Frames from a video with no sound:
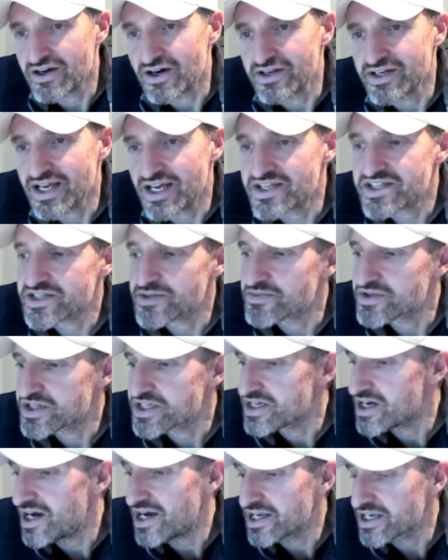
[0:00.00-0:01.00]
on S M
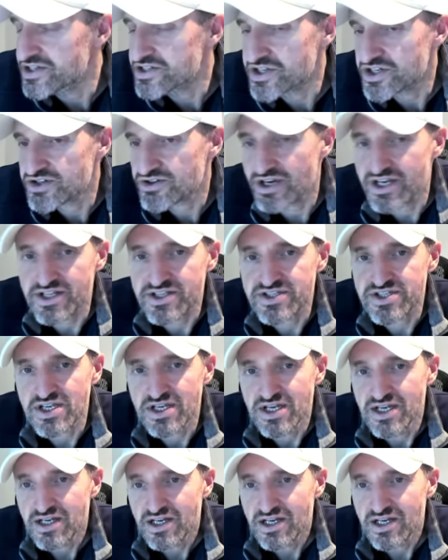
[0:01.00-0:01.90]
C I, because it trades